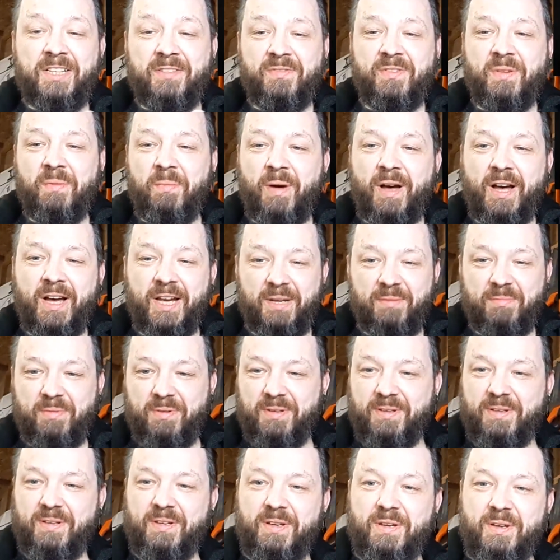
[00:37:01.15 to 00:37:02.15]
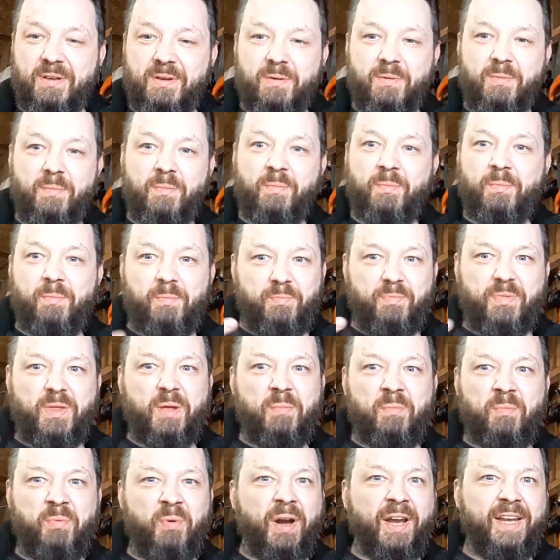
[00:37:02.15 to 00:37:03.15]
of the pipe
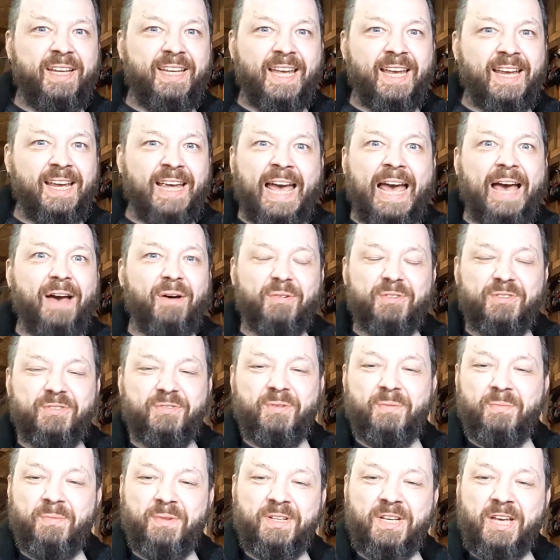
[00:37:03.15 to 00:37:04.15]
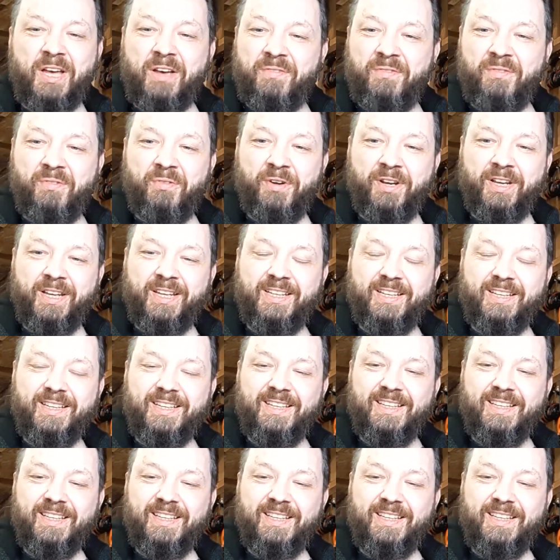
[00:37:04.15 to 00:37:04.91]
breaking out from the covering